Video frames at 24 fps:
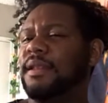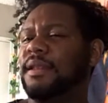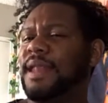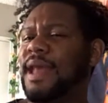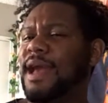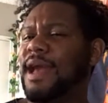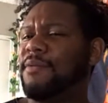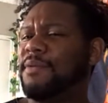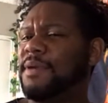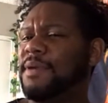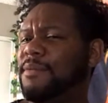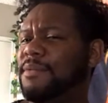
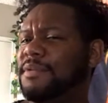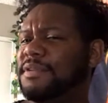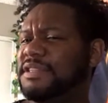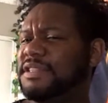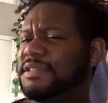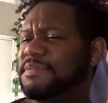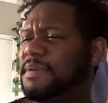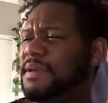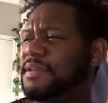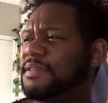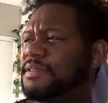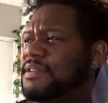Now, when was
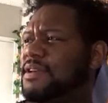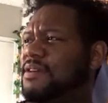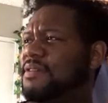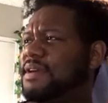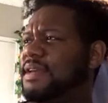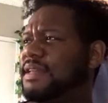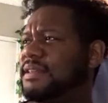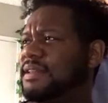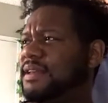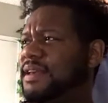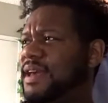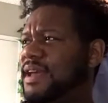you supposed to go
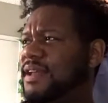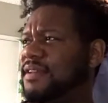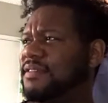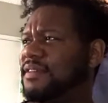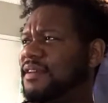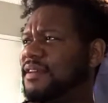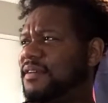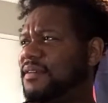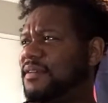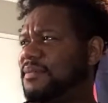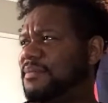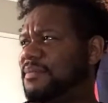get the
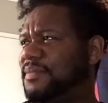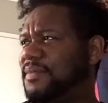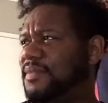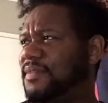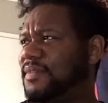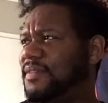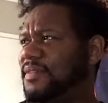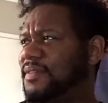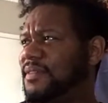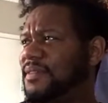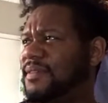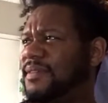ketchup?
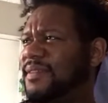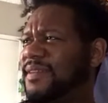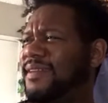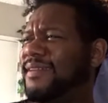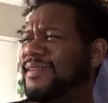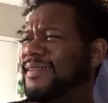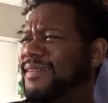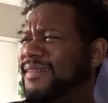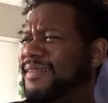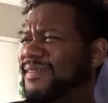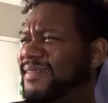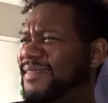
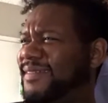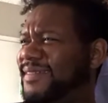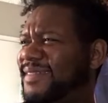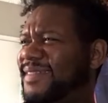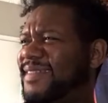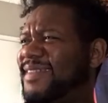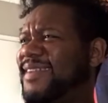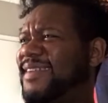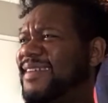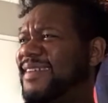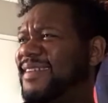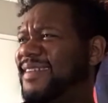
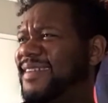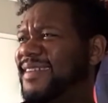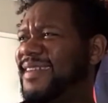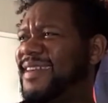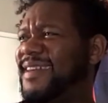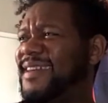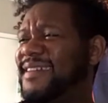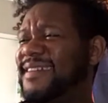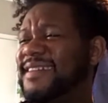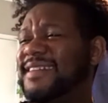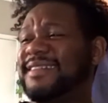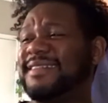
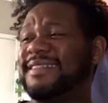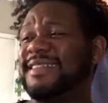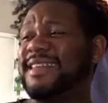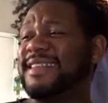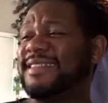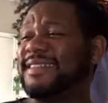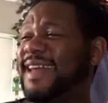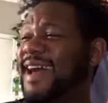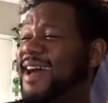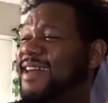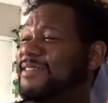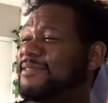Because
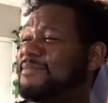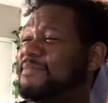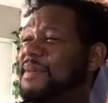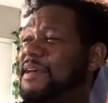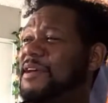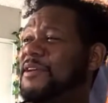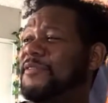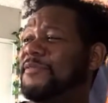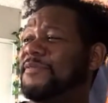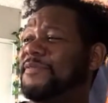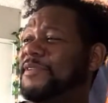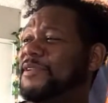listen, I
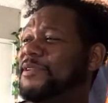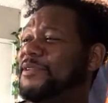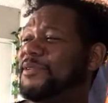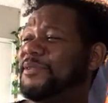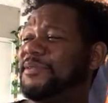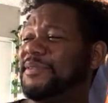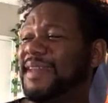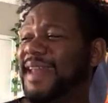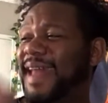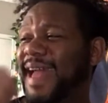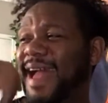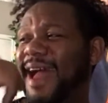smell
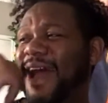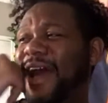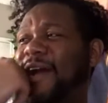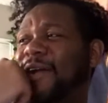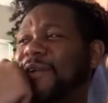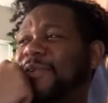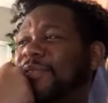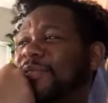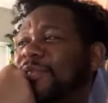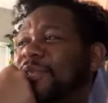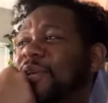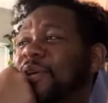food now. I
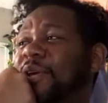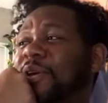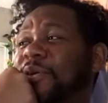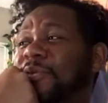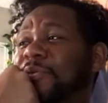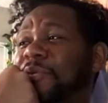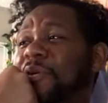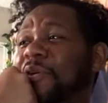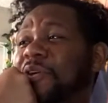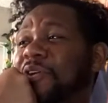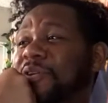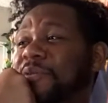don't
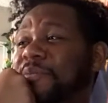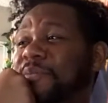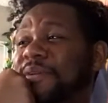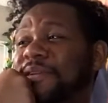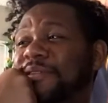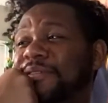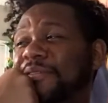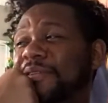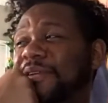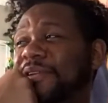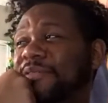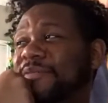want her to be
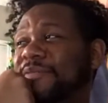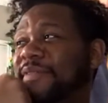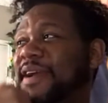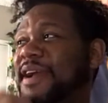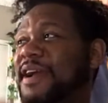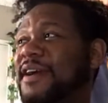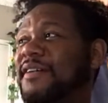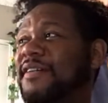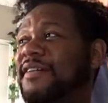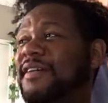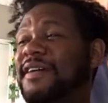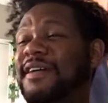sitting
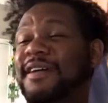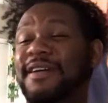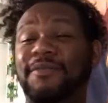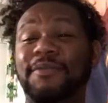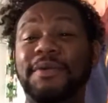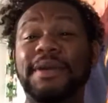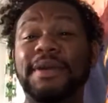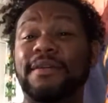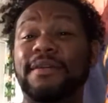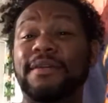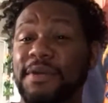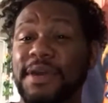around.
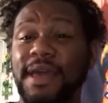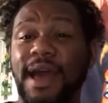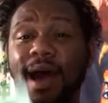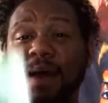We